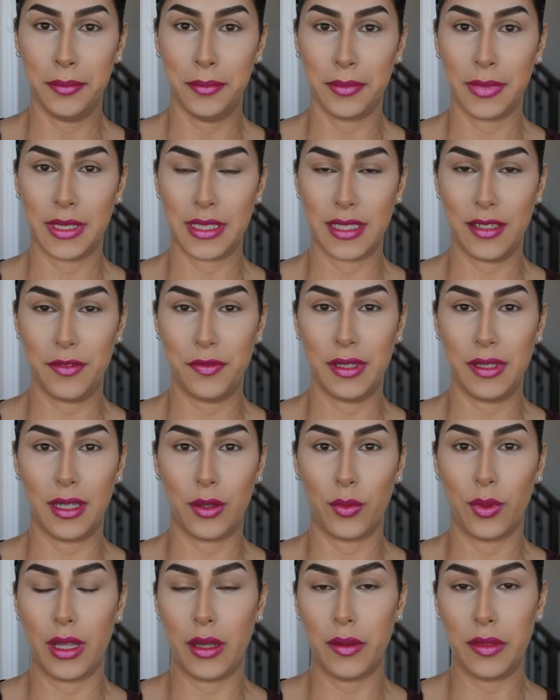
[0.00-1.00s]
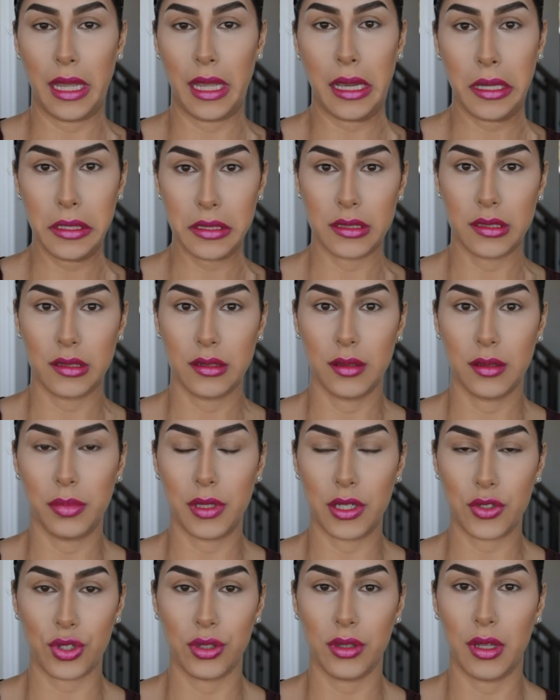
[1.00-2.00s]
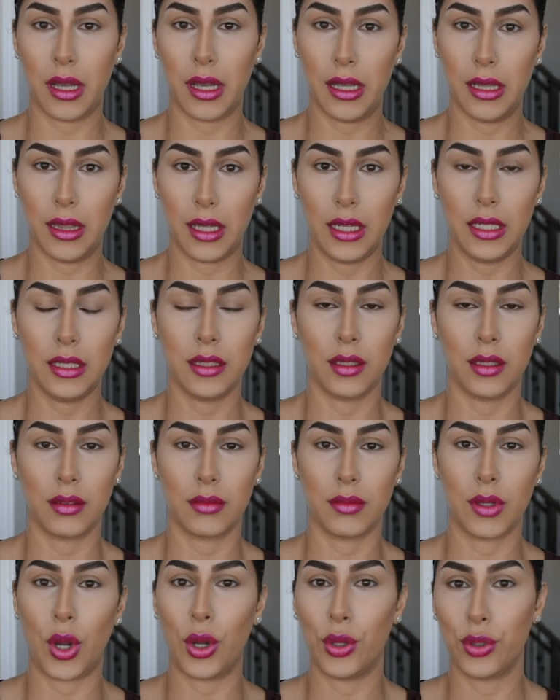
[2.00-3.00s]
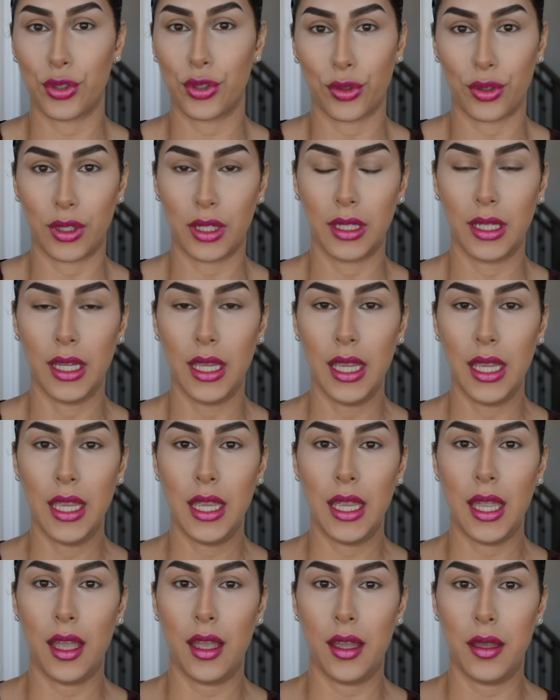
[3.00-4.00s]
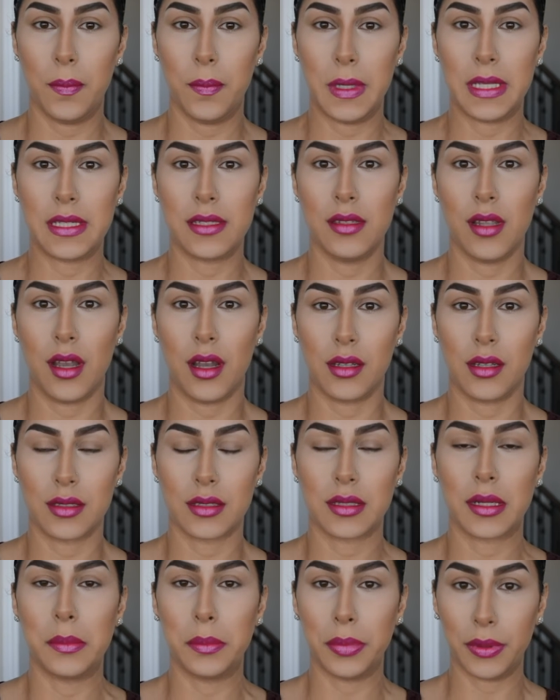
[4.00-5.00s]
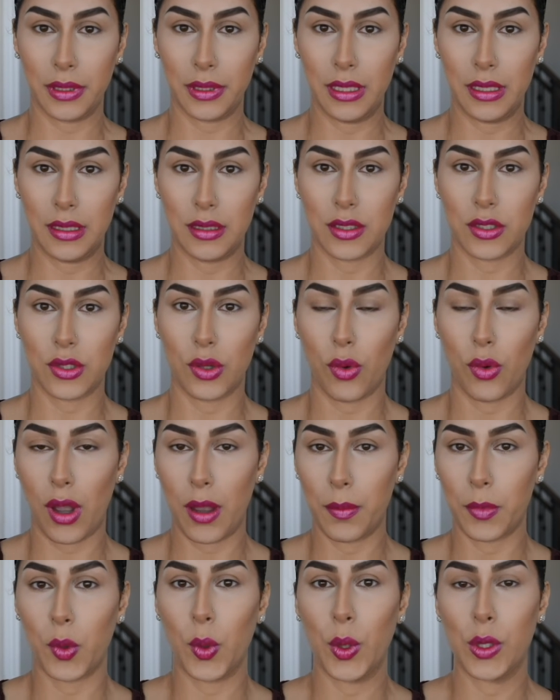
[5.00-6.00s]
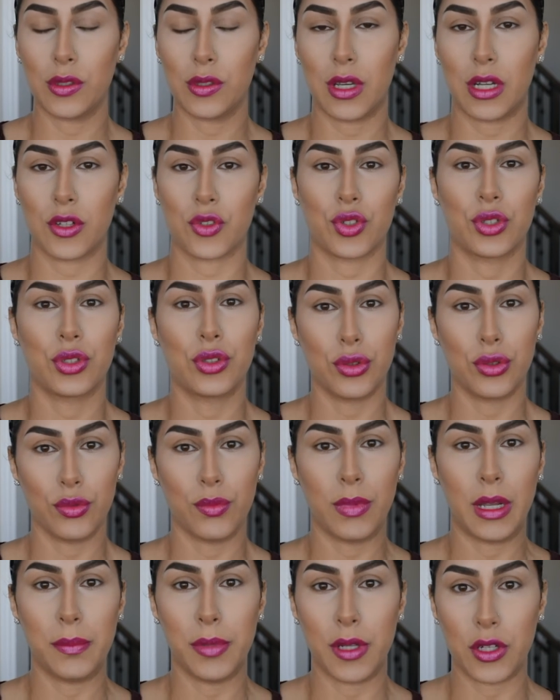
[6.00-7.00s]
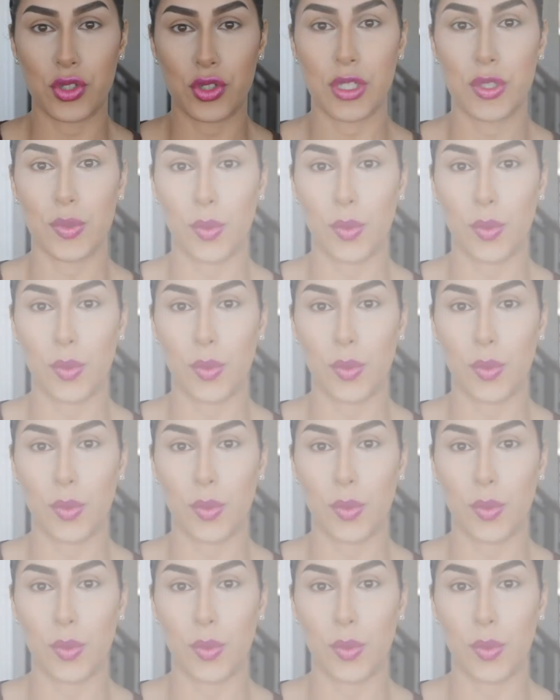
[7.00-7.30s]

Because I feel like without that, the blush and the highlight, the contouring is not complete. So I'm going to actually do my blush as